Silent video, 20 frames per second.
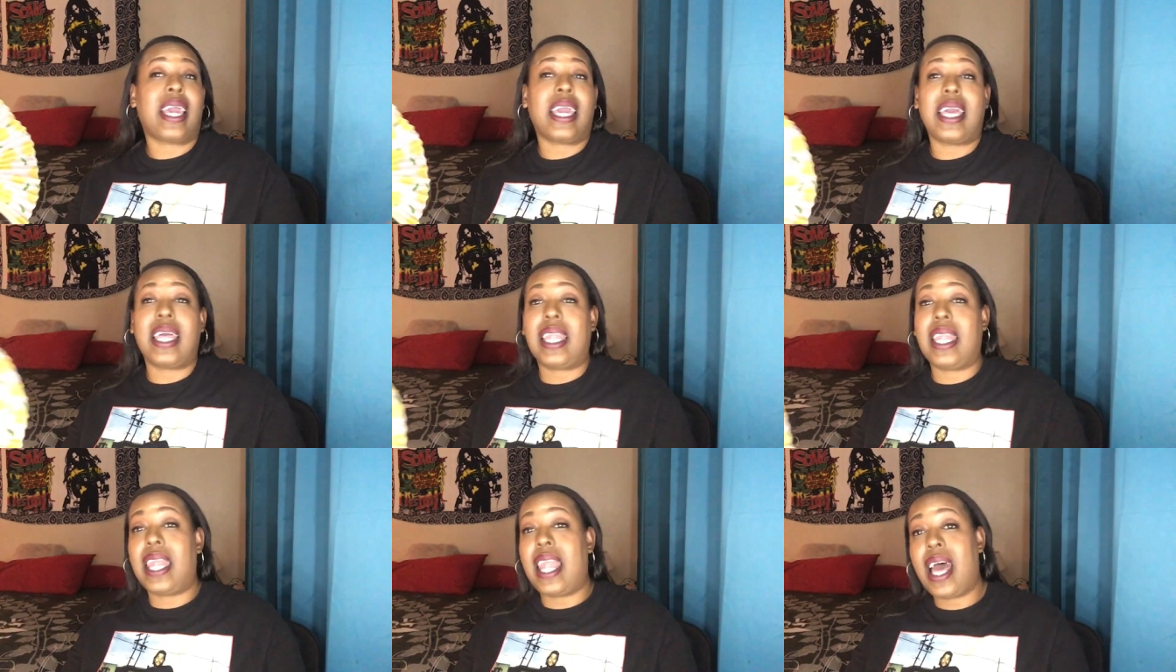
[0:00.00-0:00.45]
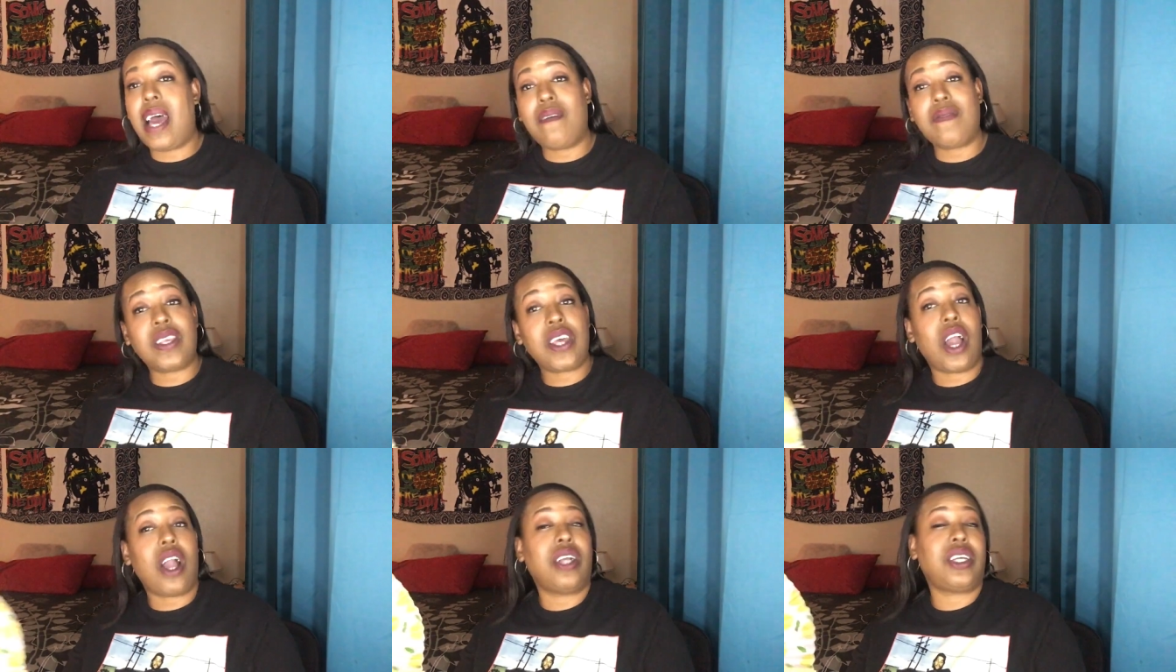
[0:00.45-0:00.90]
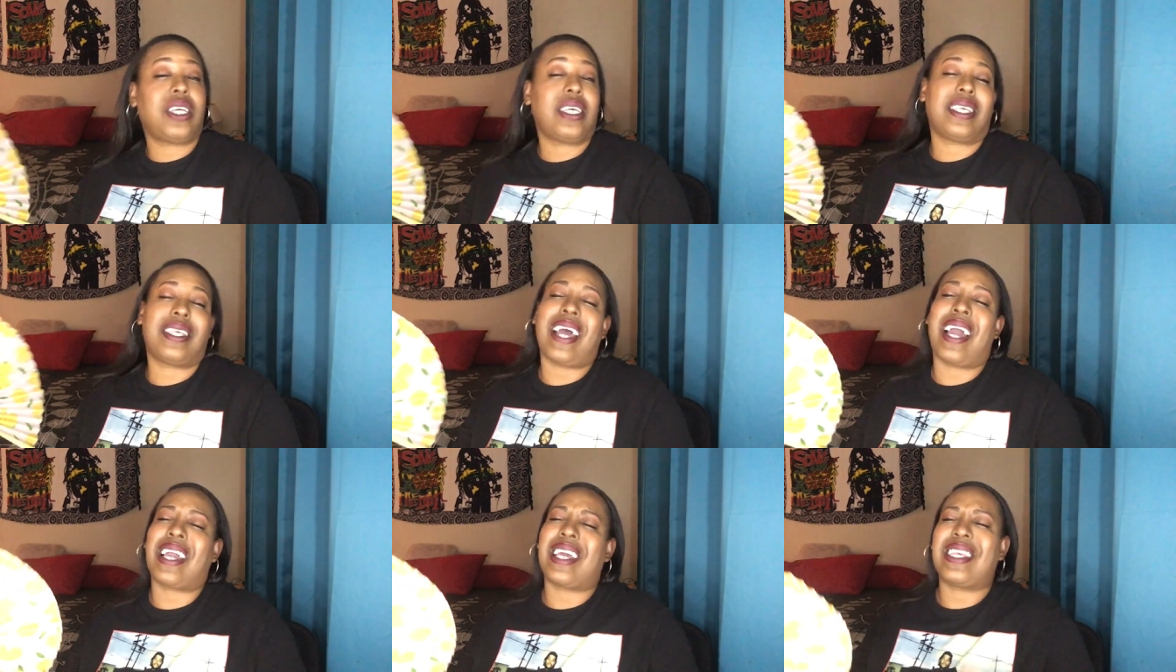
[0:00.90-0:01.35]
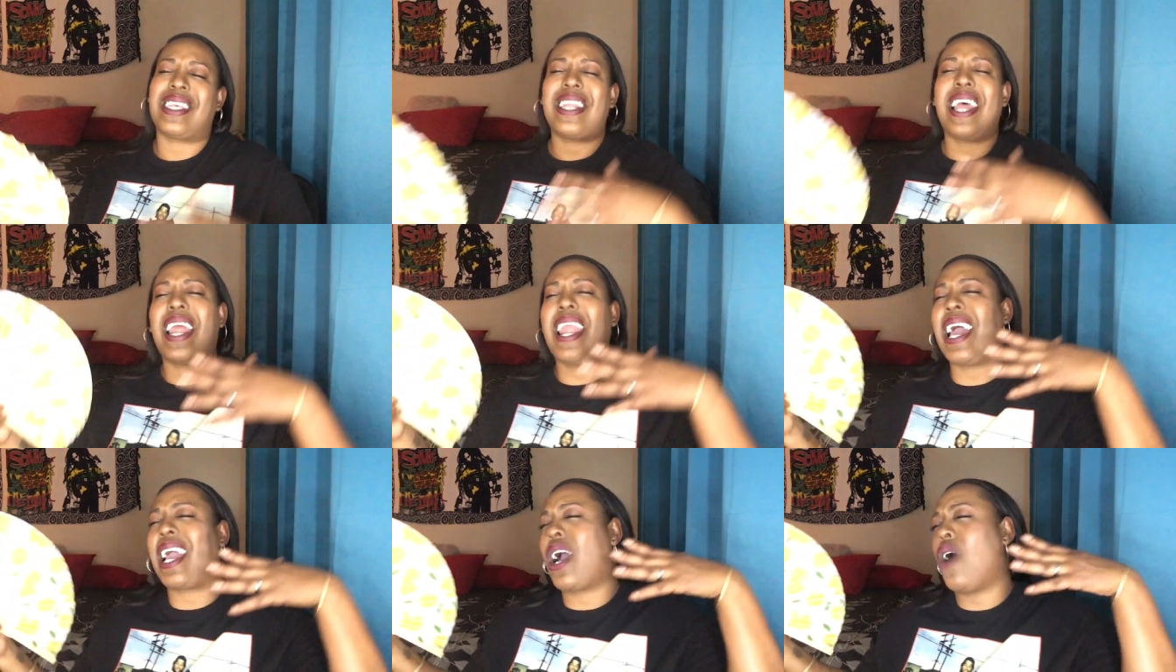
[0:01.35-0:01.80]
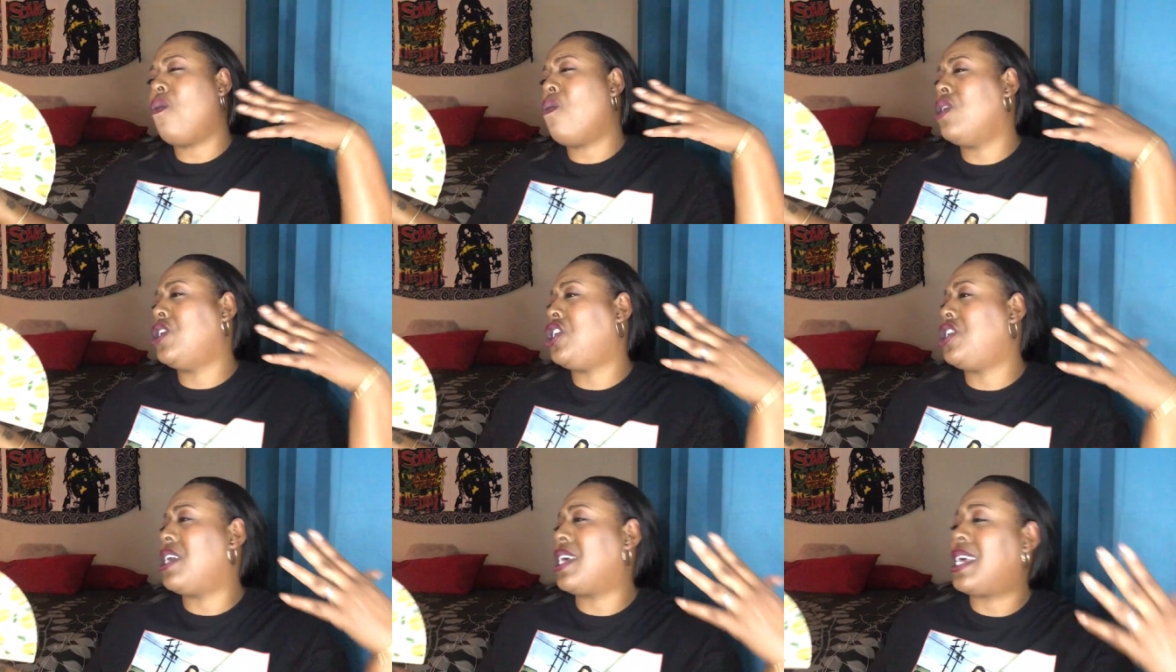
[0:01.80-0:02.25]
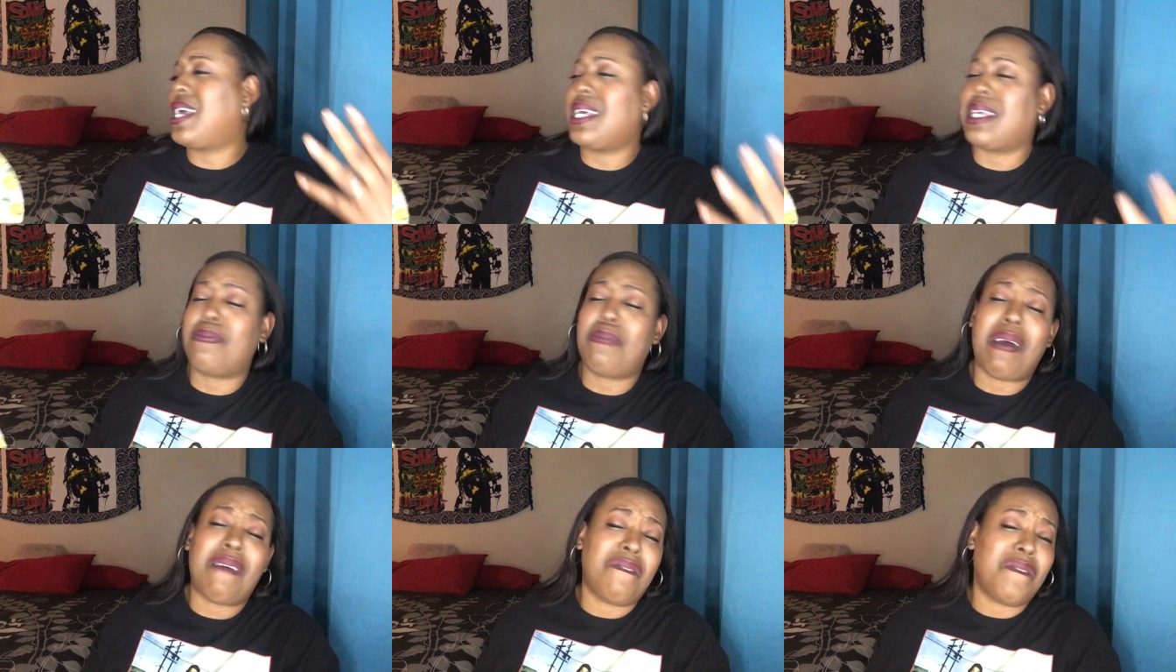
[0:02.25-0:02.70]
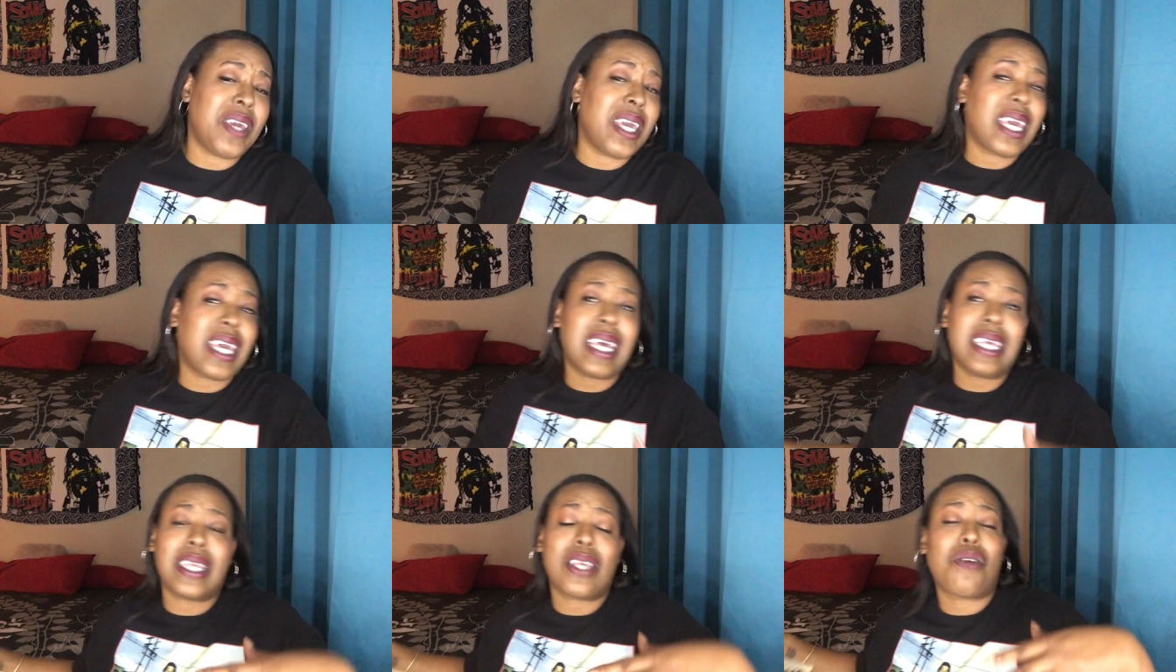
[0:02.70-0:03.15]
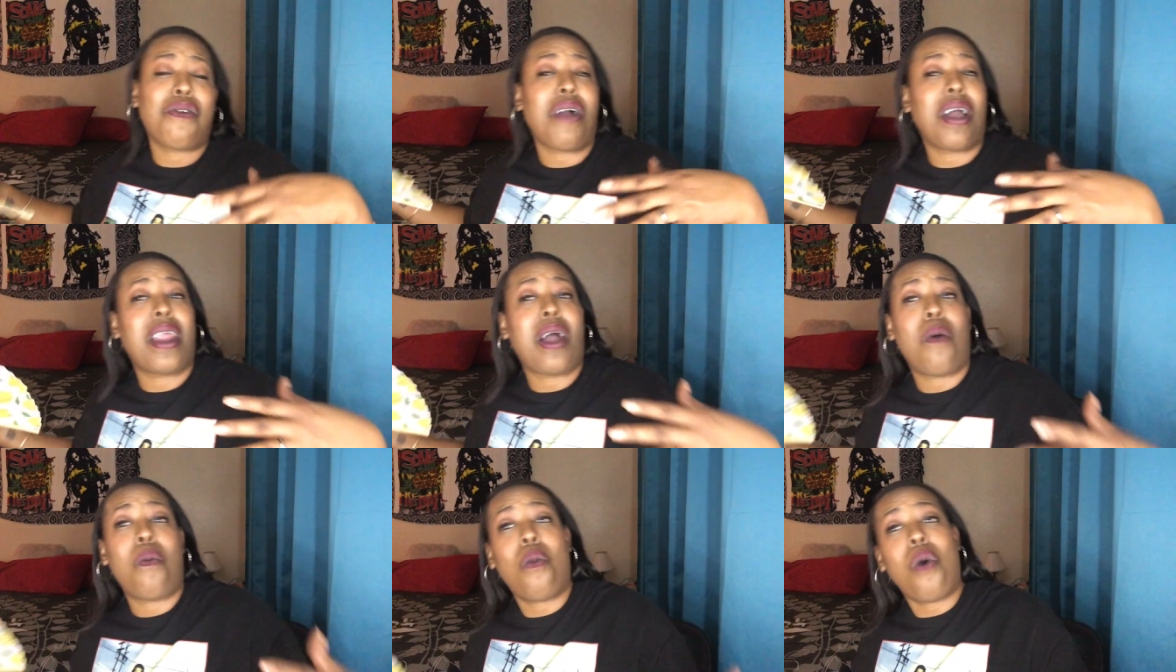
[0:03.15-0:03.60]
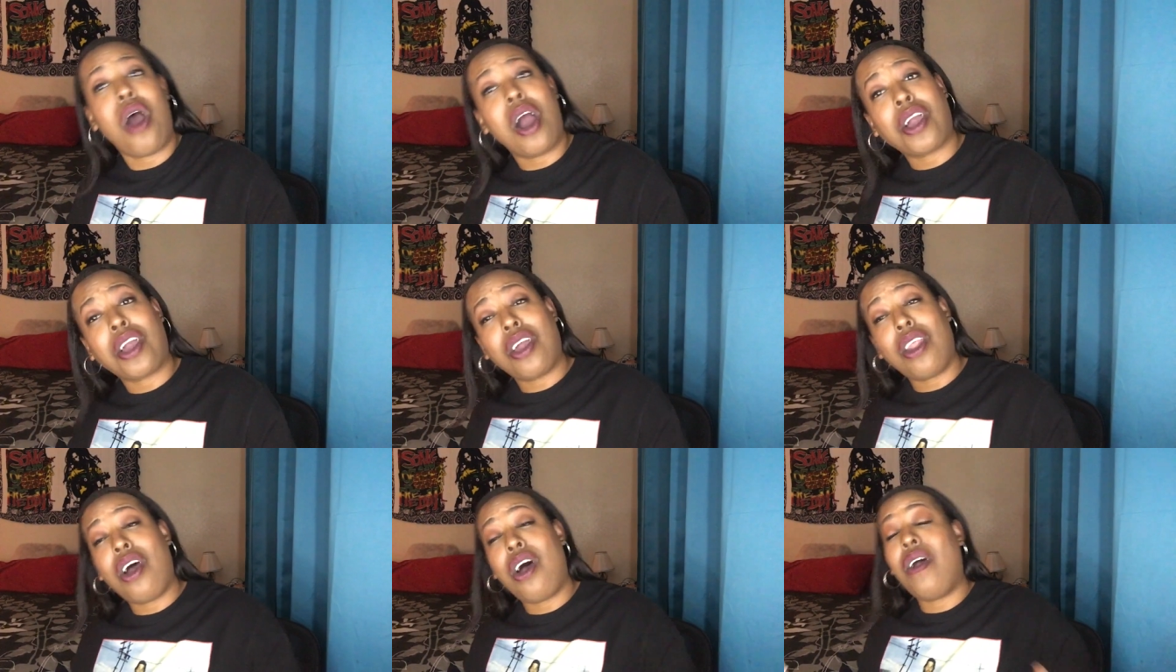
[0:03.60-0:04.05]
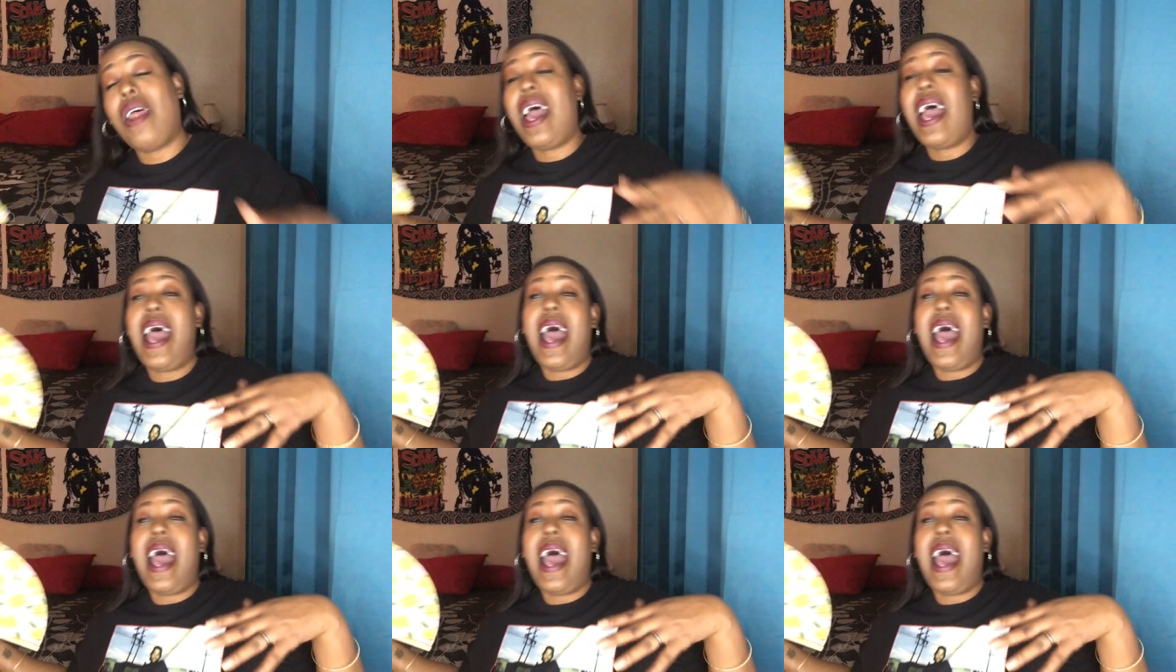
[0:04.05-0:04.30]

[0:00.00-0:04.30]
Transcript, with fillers: He loves her. She's like, it's not like I want you to kiss my feet, kiss the ground I'm walking on.